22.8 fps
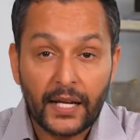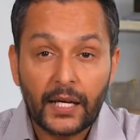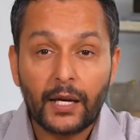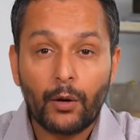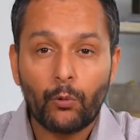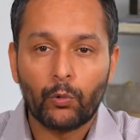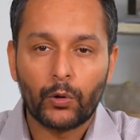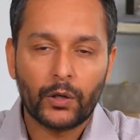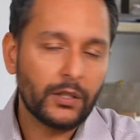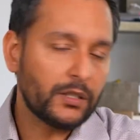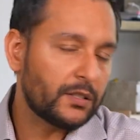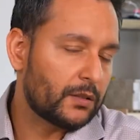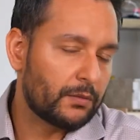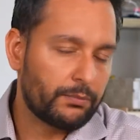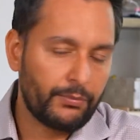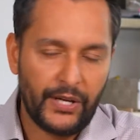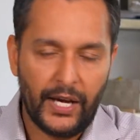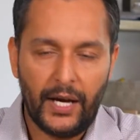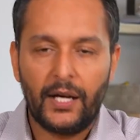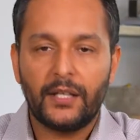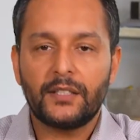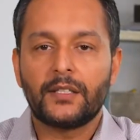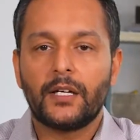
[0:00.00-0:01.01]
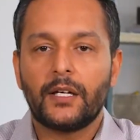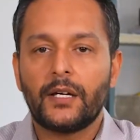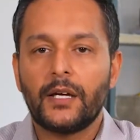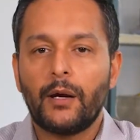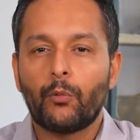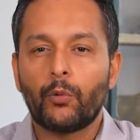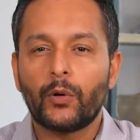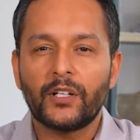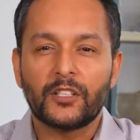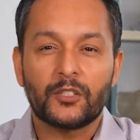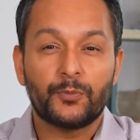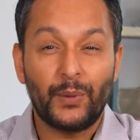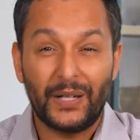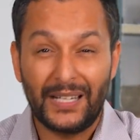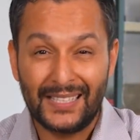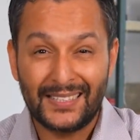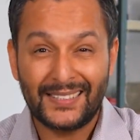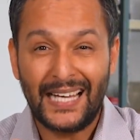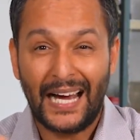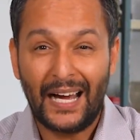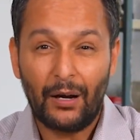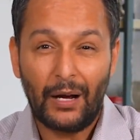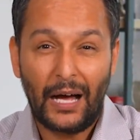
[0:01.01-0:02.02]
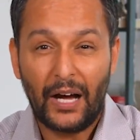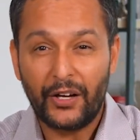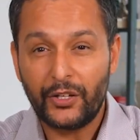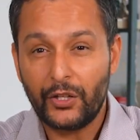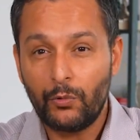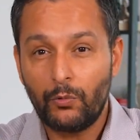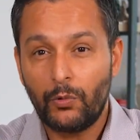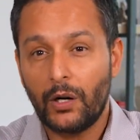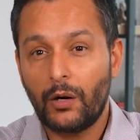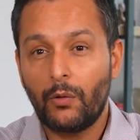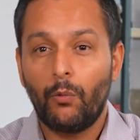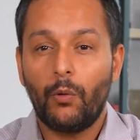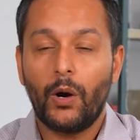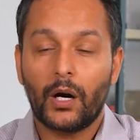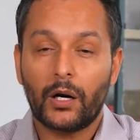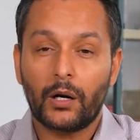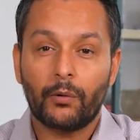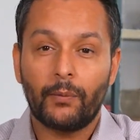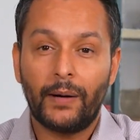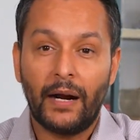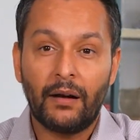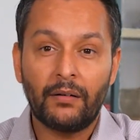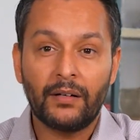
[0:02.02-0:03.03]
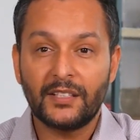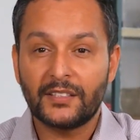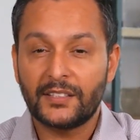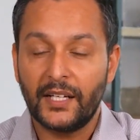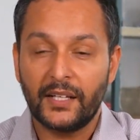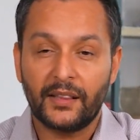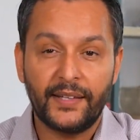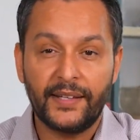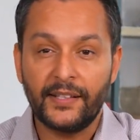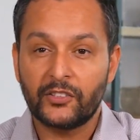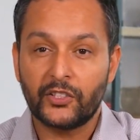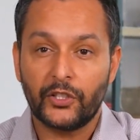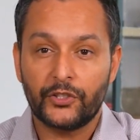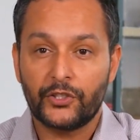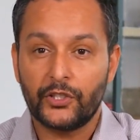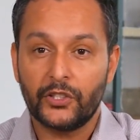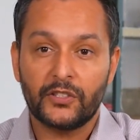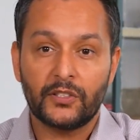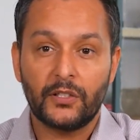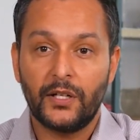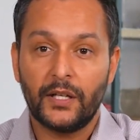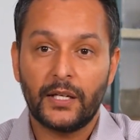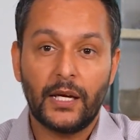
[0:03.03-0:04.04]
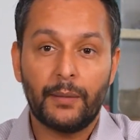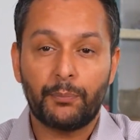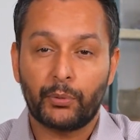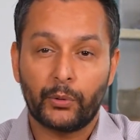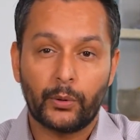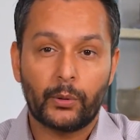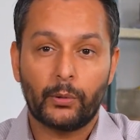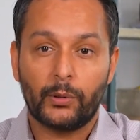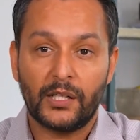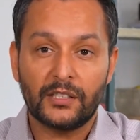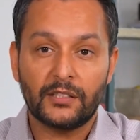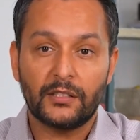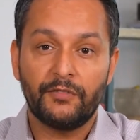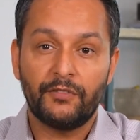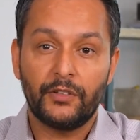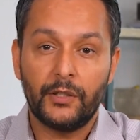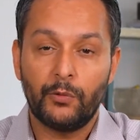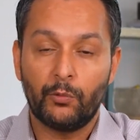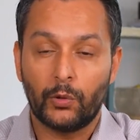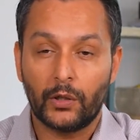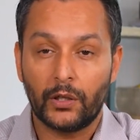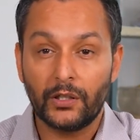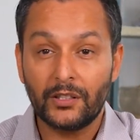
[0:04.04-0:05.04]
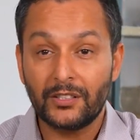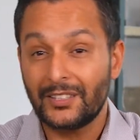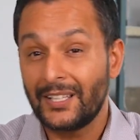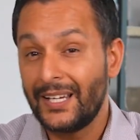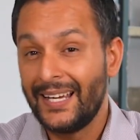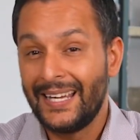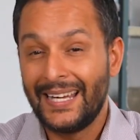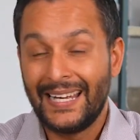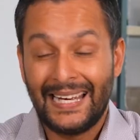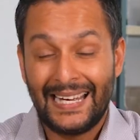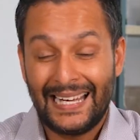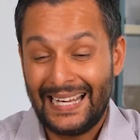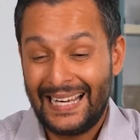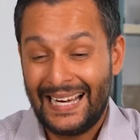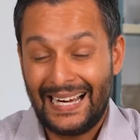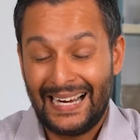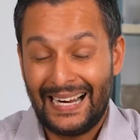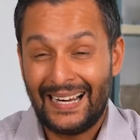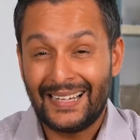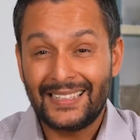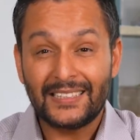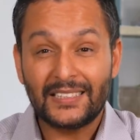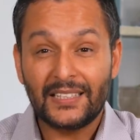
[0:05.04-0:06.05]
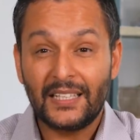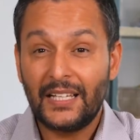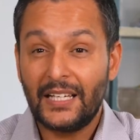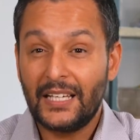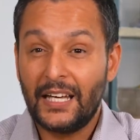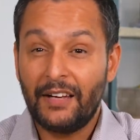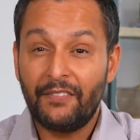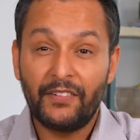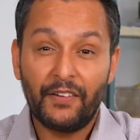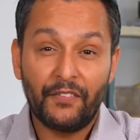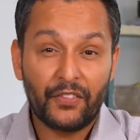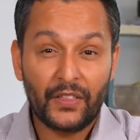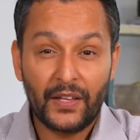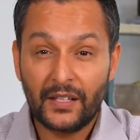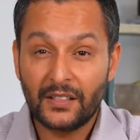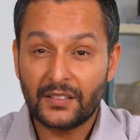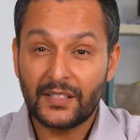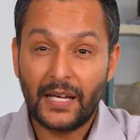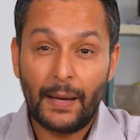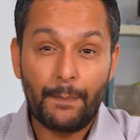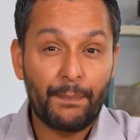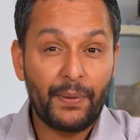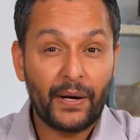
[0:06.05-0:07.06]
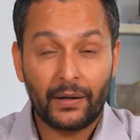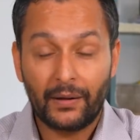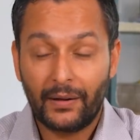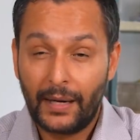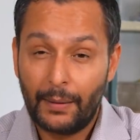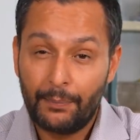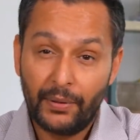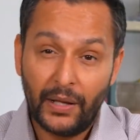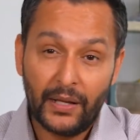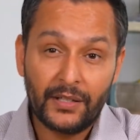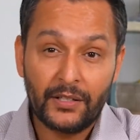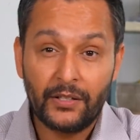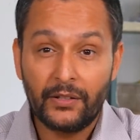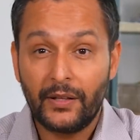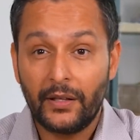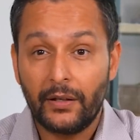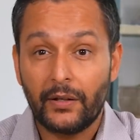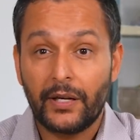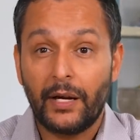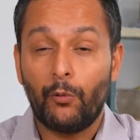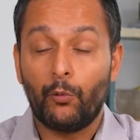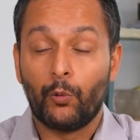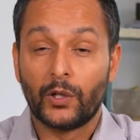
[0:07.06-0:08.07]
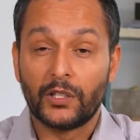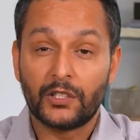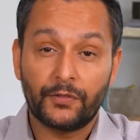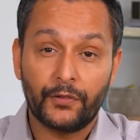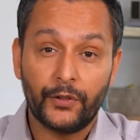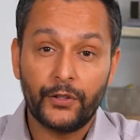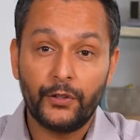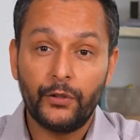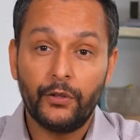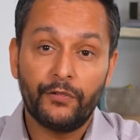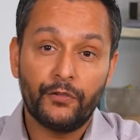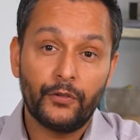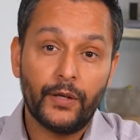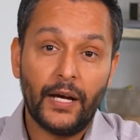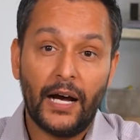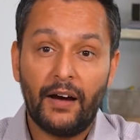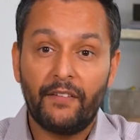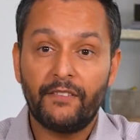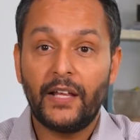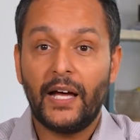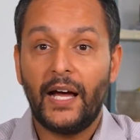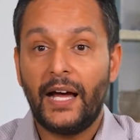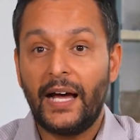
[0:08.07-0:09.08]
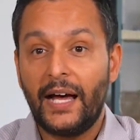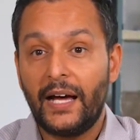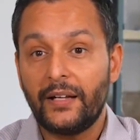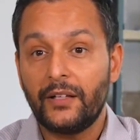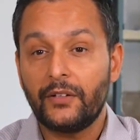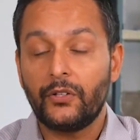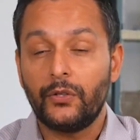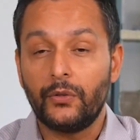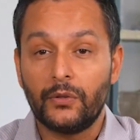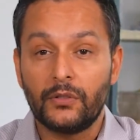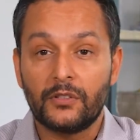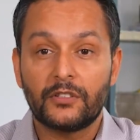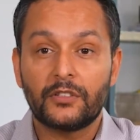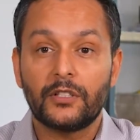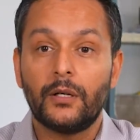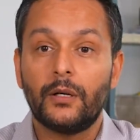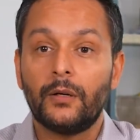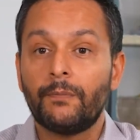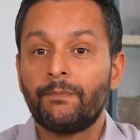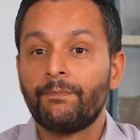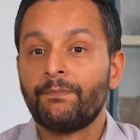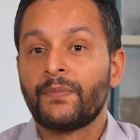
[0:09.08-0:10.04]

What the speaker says: it get worse? Yeah, it can get worse. But is that how you want to walk around and say things are just going to get progressively worse? Honestly, even if things get better, I bet you they'll get worse for you if you have that attitude. So